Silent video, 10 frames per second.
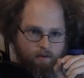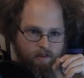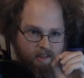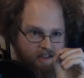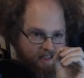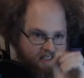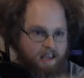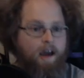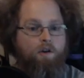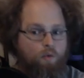the
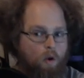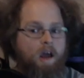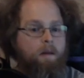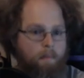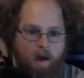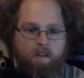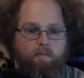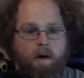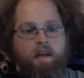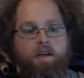exact right amount of
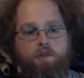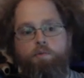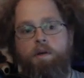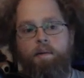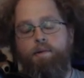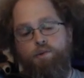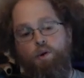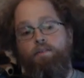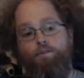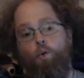money to be able to
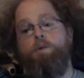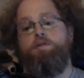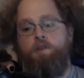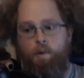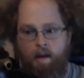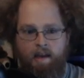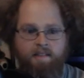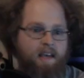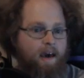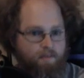afford
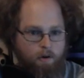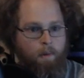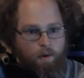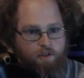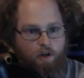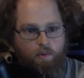Stonehands after Mojo,